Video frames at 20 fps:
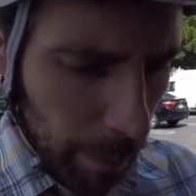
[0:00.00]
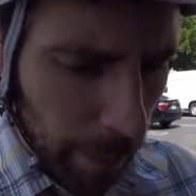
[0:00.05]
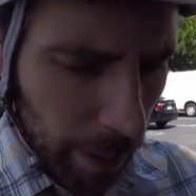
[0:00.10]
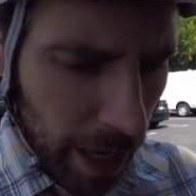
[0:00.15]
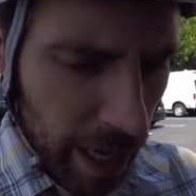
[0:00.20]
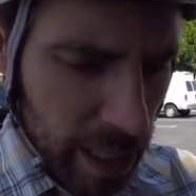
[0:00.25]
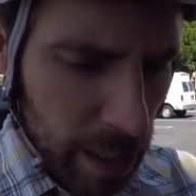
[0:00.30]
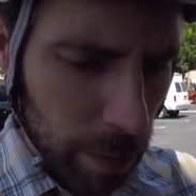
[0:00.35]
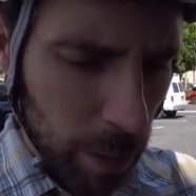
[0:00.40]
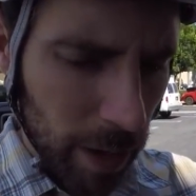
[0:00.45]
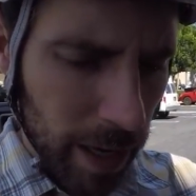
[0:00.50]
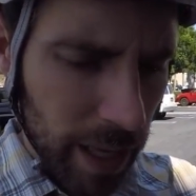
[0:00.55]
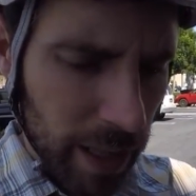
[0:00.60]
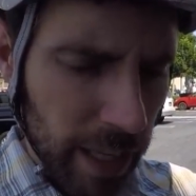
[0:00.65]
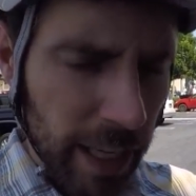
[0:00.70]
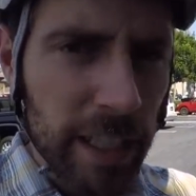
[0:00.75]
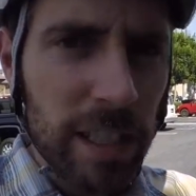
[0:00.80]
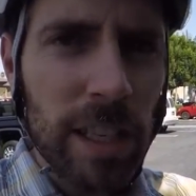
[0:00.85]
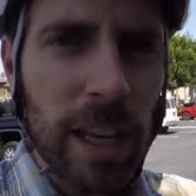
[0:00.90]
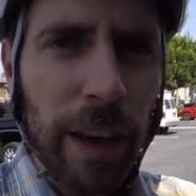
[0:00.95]
the price point. I
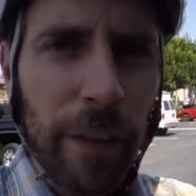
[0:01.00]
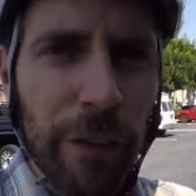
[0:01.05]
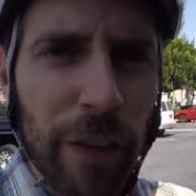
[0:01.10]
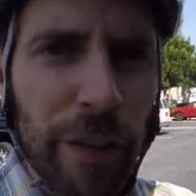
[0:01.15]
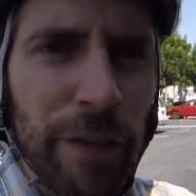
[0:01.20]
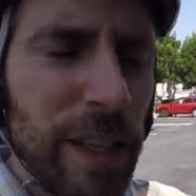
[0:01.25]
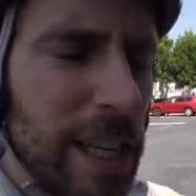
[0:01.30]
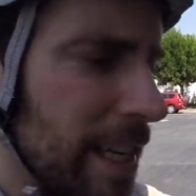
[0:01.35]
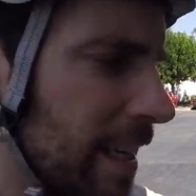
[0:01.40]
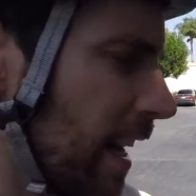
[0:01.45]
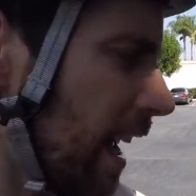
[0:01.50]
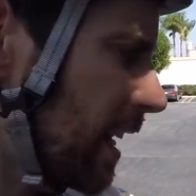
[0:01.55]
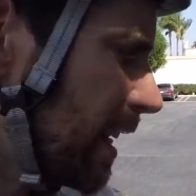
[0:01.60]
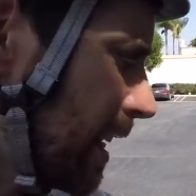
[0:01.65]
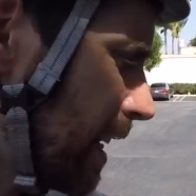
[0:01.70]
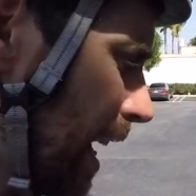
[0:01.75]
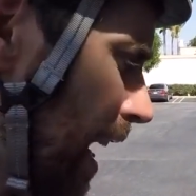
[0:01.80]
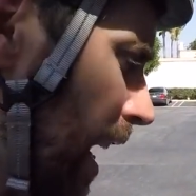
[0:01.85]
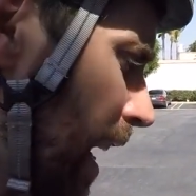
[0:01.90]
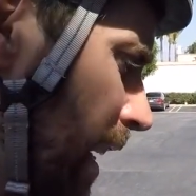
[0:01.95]
think it's like fifteen
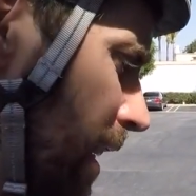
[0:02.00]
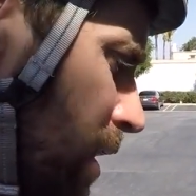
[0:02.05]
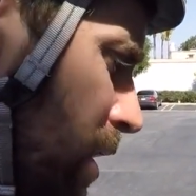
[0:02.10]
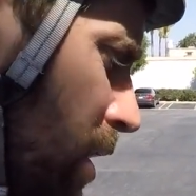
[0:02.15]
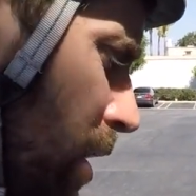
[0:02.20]
ninety nine.